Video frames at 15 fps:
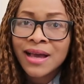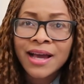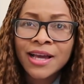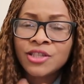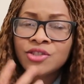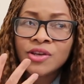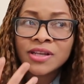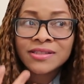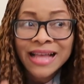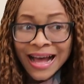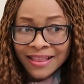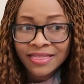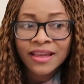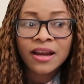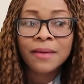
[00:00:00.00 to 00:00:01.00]
There's
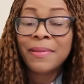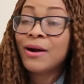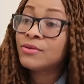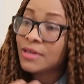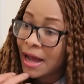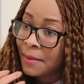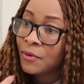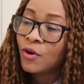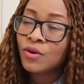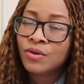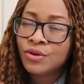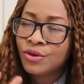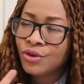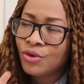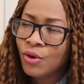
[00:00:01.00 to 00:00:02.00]
that thing about,
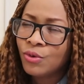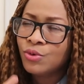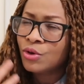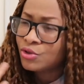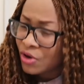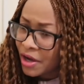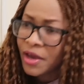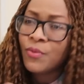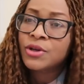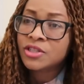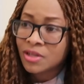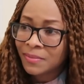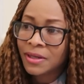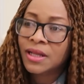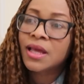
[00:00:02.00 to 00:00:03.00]
you know, you're talking with
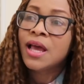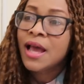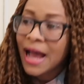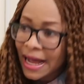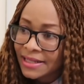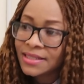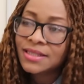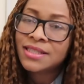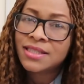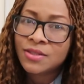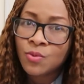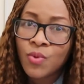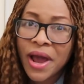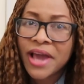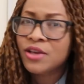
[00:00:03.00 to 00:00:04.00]
somebody and this is
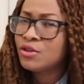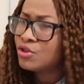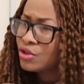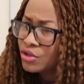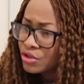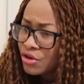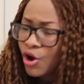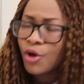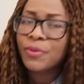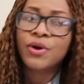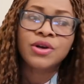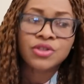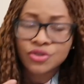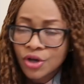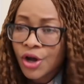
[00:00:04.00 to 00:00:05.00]
the way you just talk
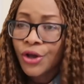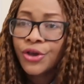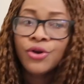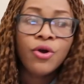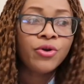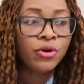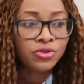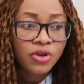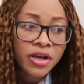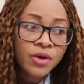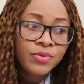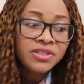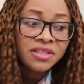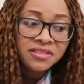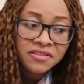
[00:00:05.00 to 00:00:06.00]
because, you know, you're
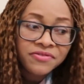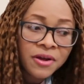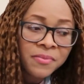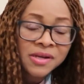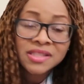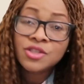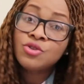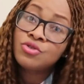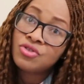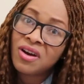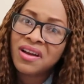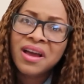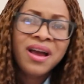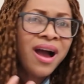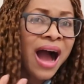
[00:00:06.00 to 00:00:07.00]
talking with a different person, you
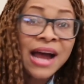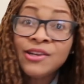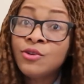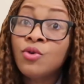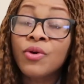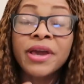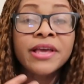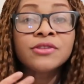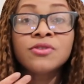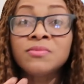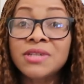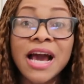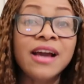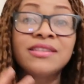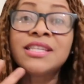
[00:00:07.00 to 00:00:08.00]
talk, I don't know,
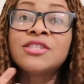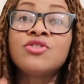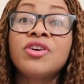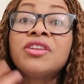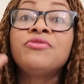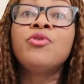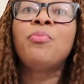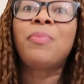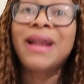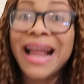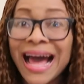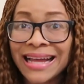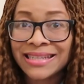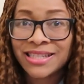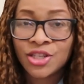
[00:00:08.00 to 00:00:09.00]
sometimes it's not even
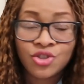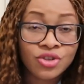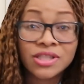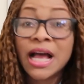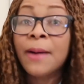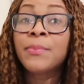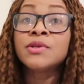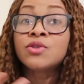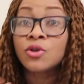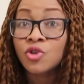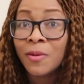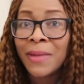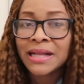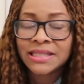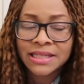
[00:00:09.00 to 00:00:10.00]
planned. It just happens
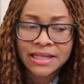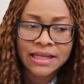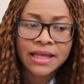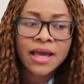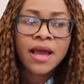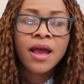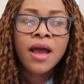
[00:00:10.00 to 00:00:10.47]
automatically.